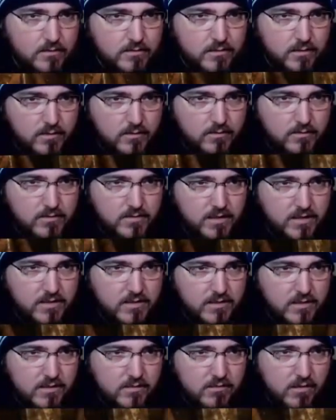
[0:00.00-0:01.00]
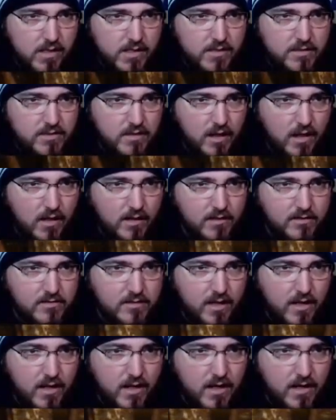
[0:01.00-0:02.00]
So, sixty-three suns
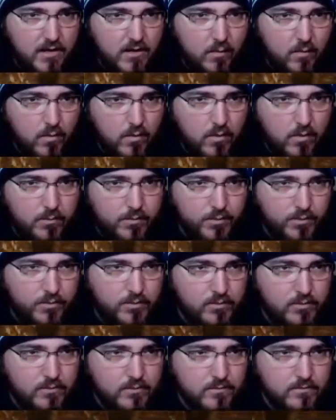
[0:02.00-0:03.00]
and a whirlpool.